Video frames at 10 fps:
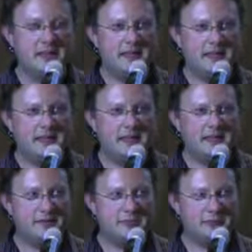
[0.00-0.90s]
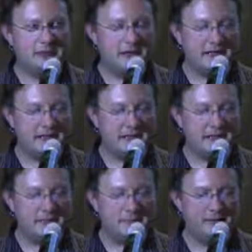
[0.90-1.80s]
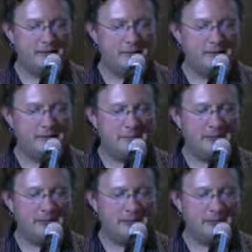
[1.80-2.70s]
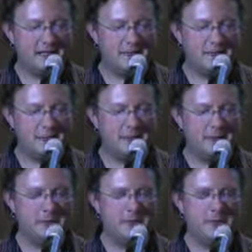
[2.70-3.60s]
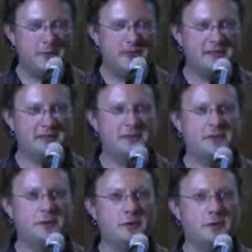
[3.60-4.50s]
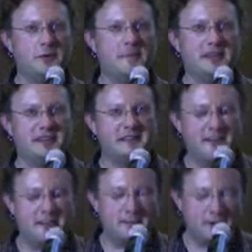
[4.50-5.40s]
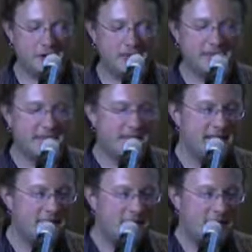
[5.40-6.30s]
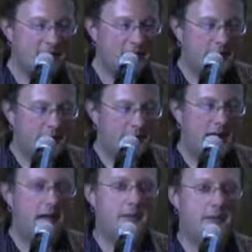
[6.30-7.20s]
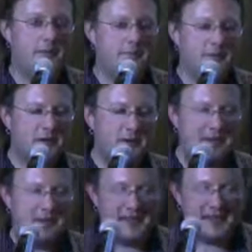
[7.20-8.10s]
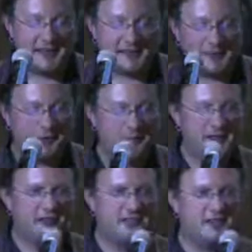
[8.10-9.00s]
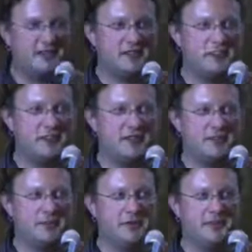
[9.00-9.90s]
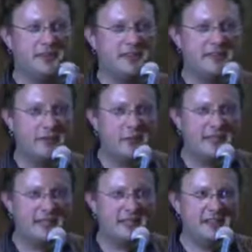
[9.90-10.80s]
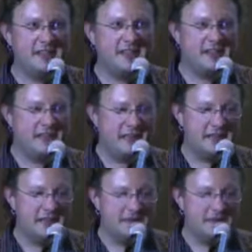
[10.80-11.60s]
that really ought to be an OpenStreetMap because they probably really do exist, or at least they should be looked at. Um, Westphalia, you know, being such a small, simple thing that's never been edited is kind of, you